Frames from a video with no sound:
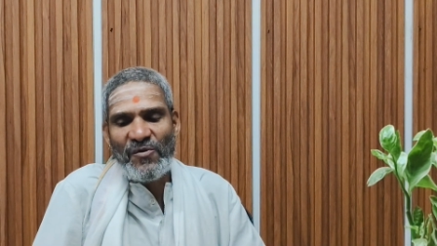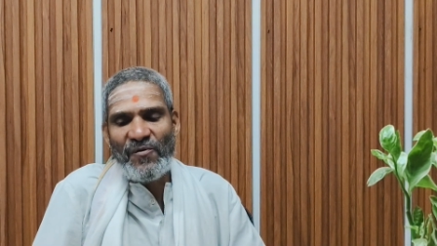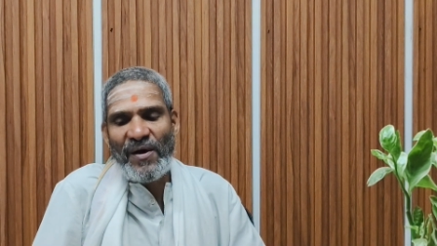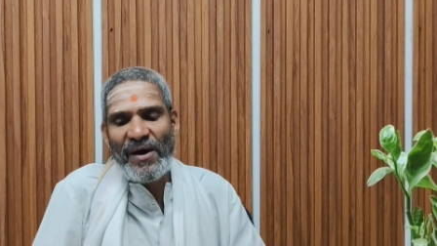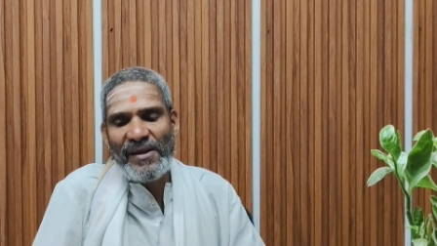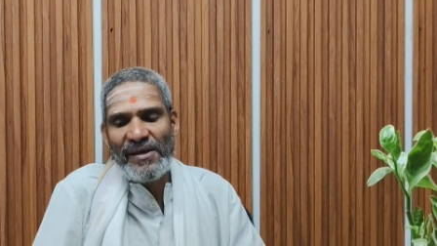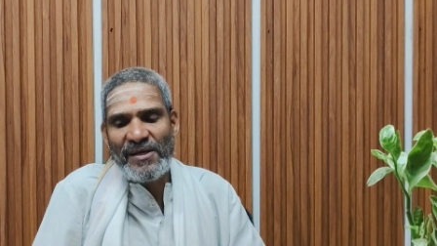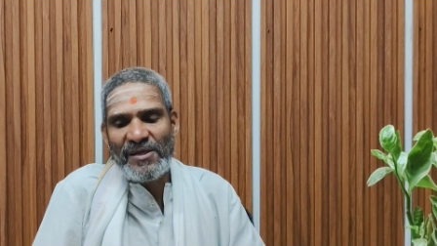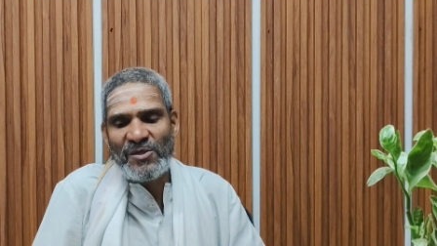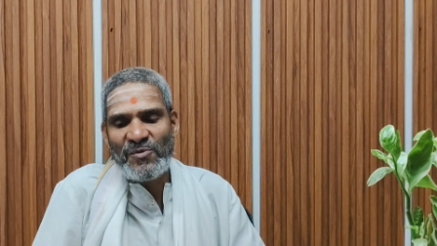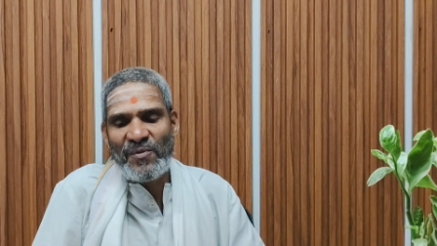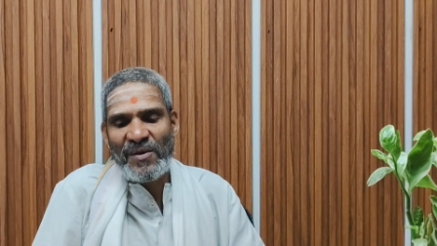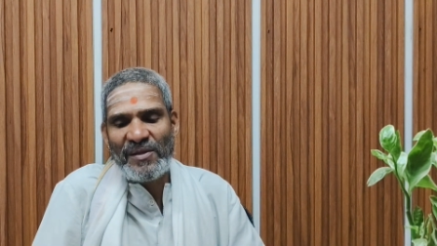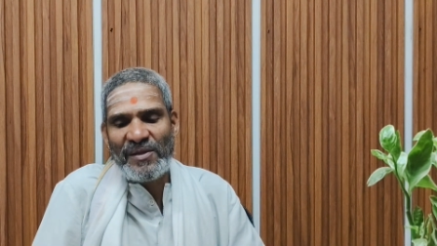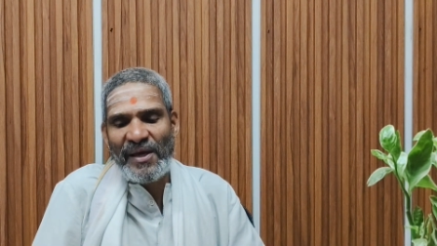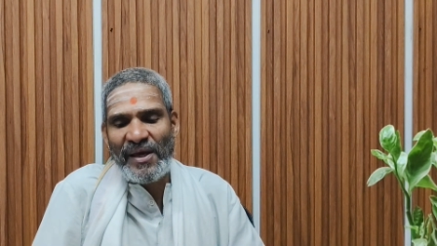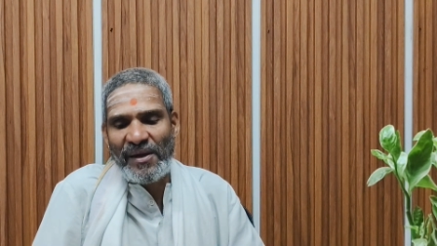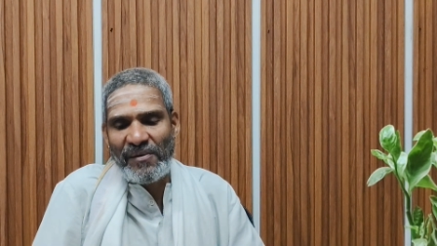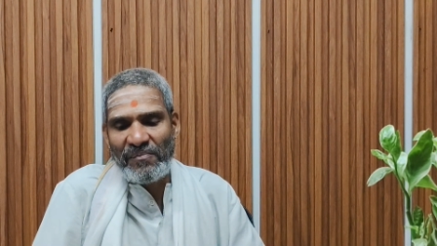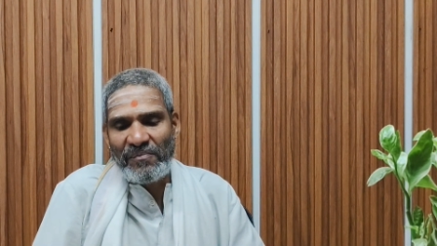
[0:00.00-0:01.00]
warriors were
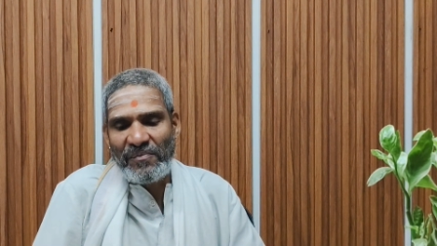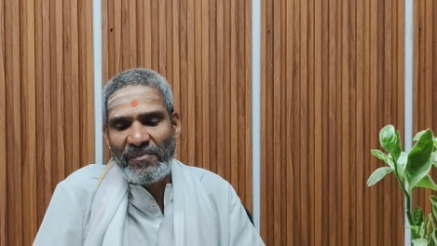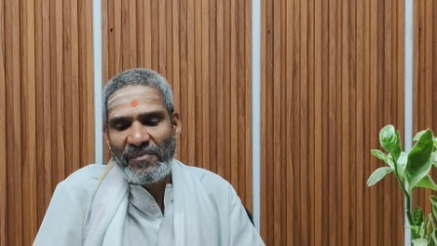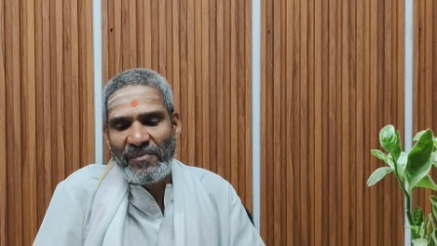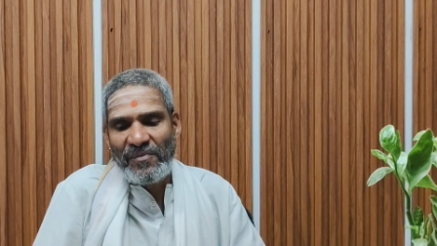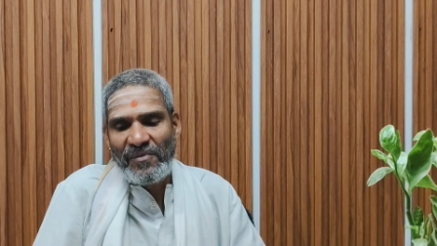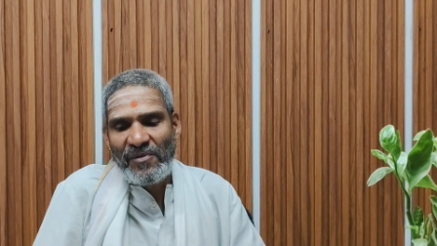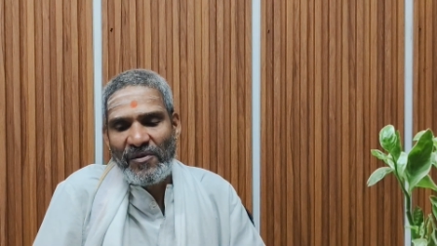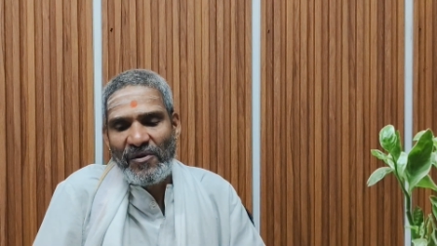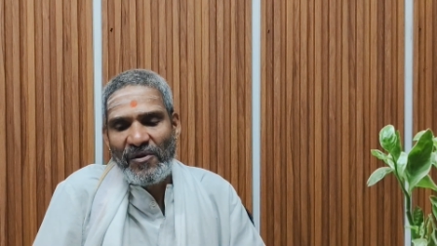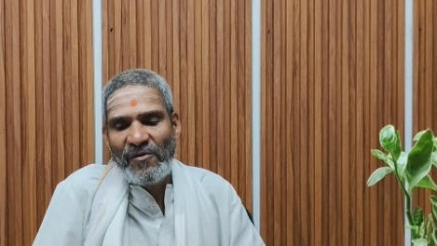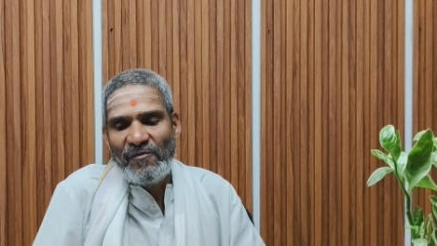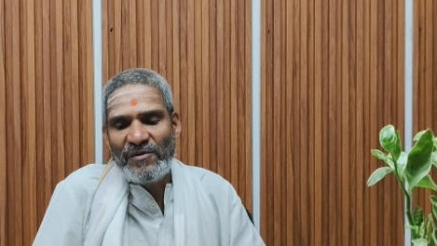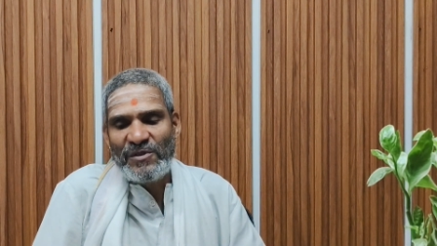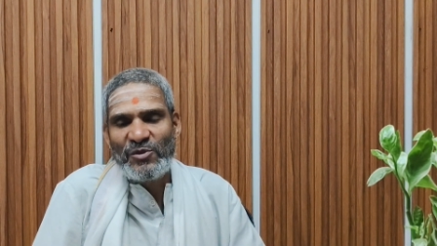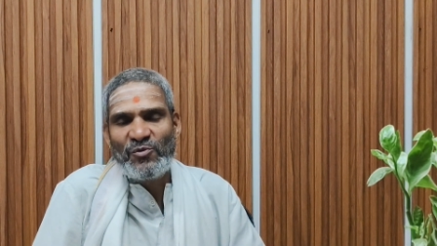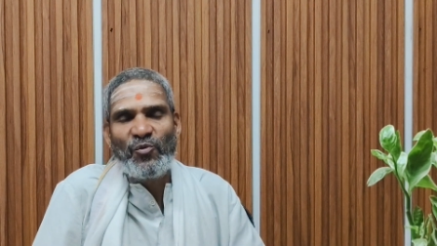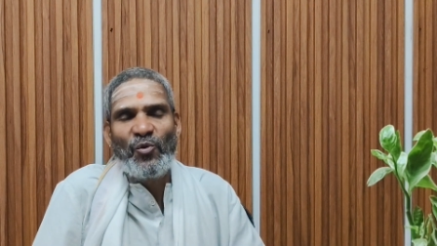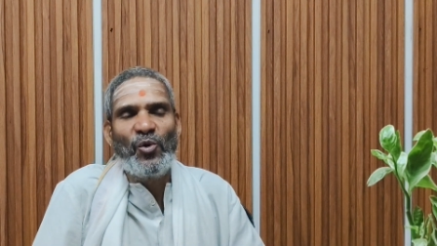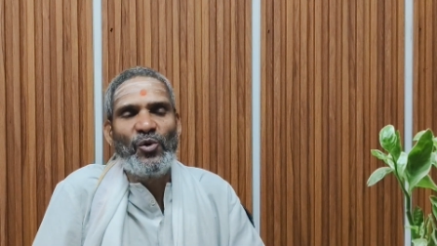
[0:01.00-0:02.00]
there with
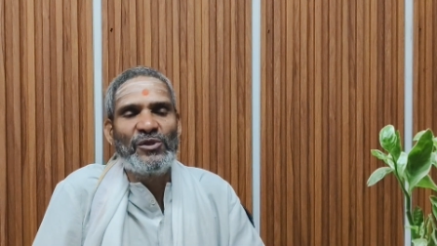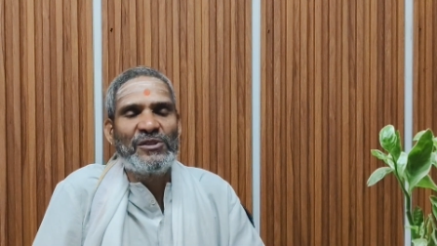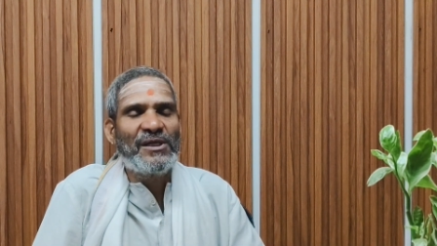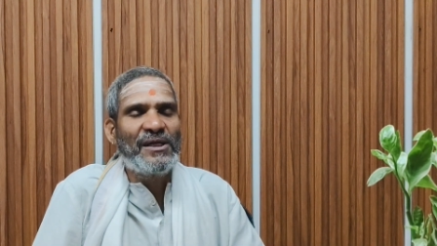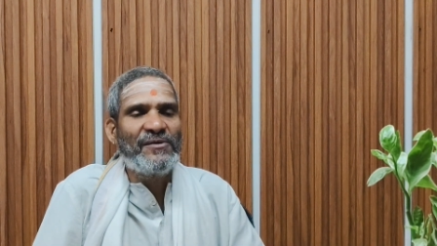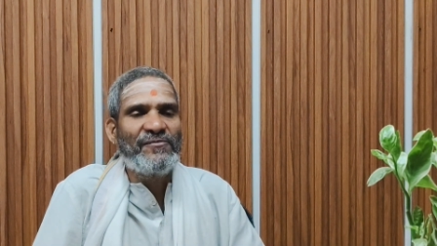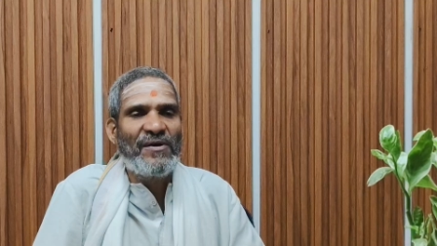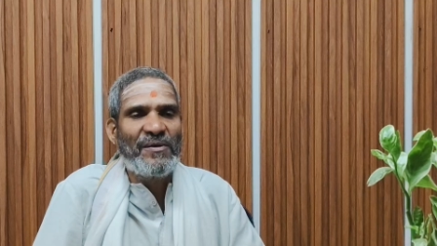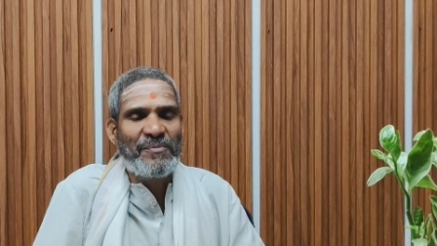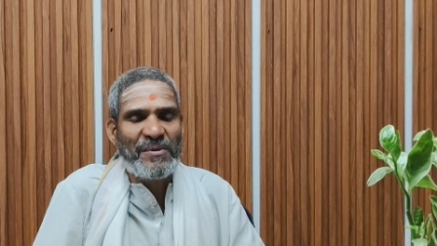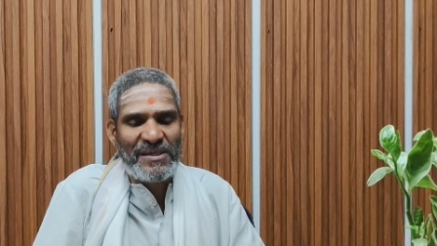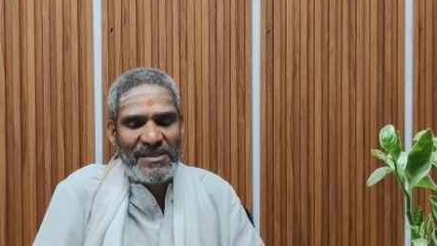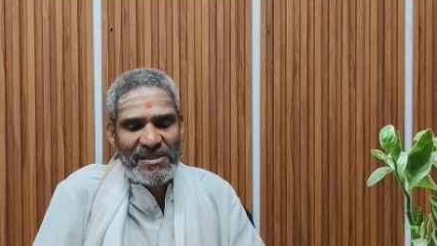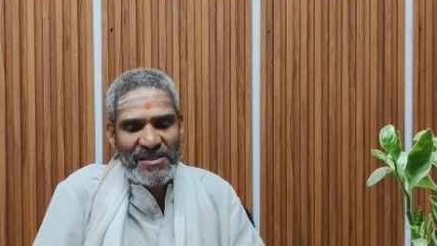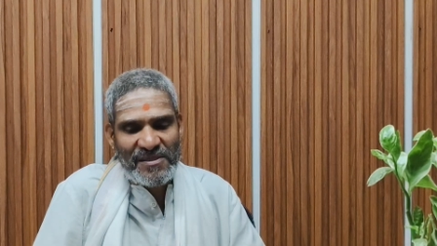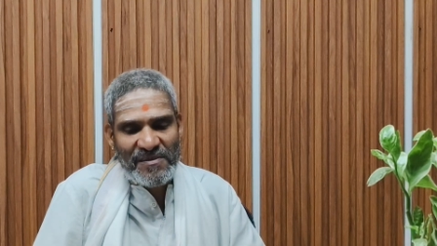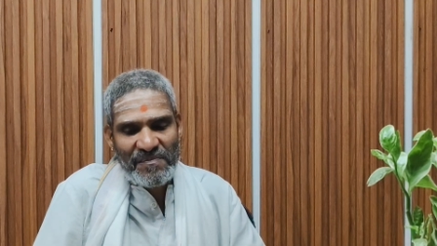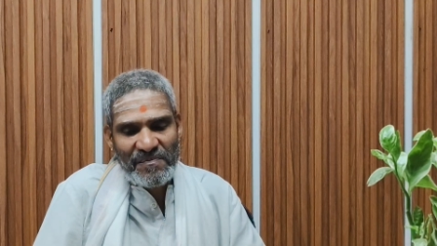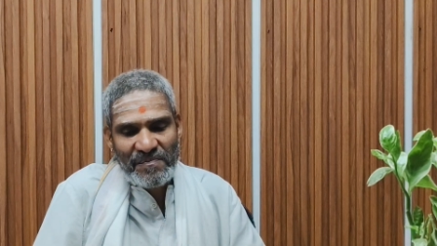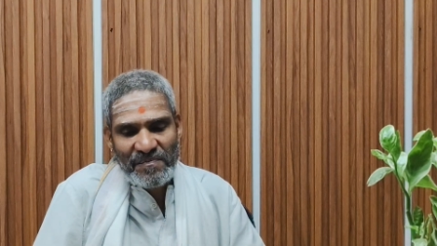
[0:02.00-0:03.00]
swords and
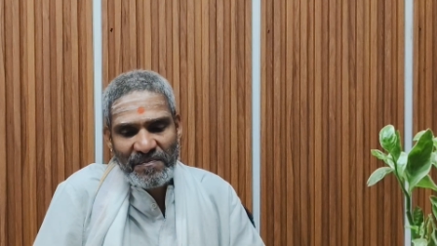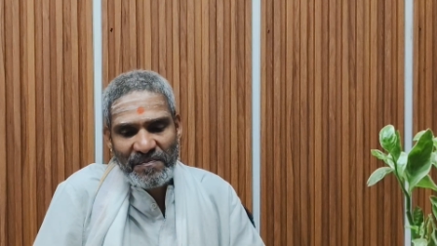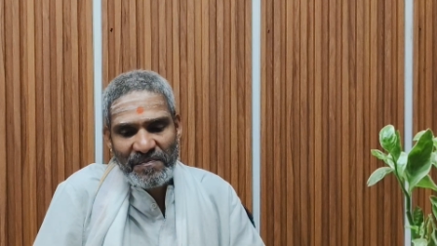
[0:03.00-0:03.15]
weapons.